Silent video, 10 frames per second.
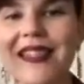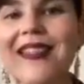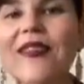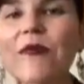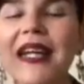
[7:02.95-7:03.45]
This
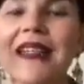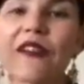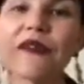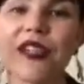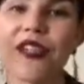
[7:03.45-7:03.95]
is My
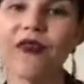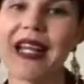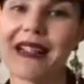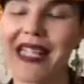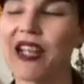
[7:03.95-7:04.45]
Year of Rest and
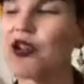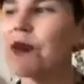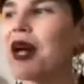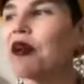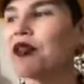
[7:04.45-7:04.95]

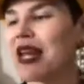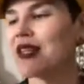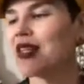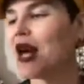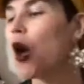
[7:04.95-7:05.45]
Relaxation by
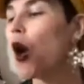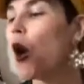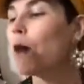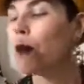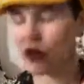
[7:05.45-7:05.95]
Otessa
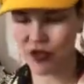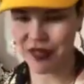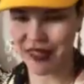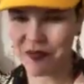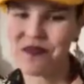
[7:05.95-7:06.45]

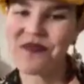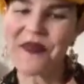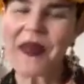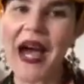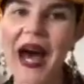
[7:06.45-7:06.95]
Moshfegh.
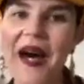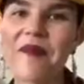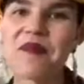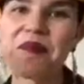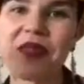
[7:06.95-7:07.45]

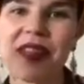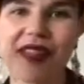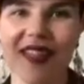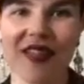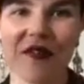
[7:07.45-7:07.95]
And
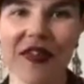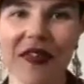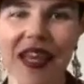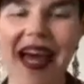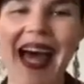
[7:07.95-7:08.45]
that's the
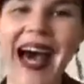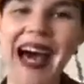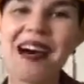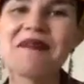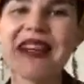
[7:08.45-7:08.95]
front
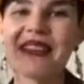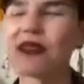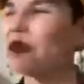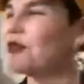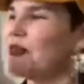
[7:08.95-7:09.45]
there.
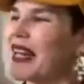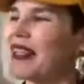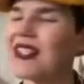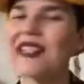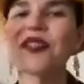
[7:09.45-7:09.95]
Or the
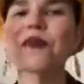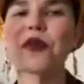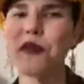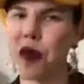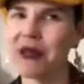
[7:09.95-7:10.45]
back. This is a
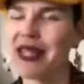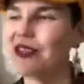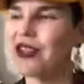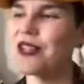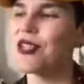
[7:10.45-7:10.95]
proof copy,
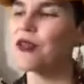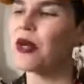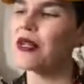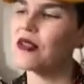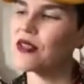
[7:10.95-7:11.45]
actually, so that's
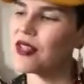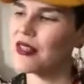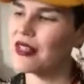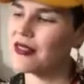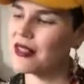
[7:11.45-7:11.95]
why it looks, I
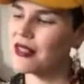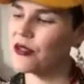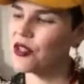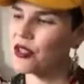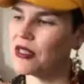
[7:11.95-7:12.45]
think it
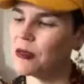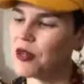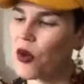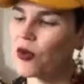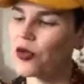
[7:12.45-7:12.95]
looks a little
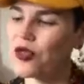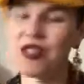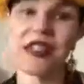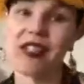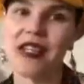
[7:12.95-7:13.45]
bit odd, because
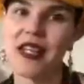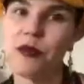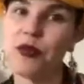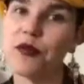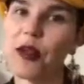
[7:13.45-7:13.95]
it is a
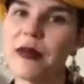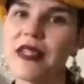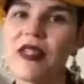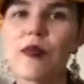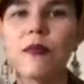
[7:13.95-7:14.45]
proof copy
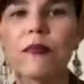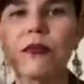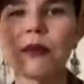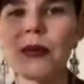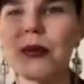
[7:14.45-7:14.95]
that someone
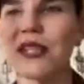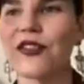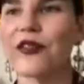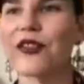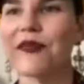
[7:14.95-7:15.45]
probably
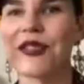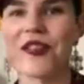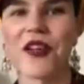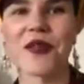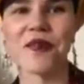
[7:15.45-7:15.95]
shouldn't have put in the
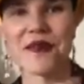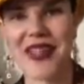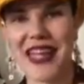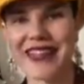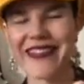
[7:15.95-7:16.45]
charger.
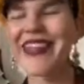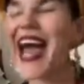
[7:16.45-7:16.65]
Thank you.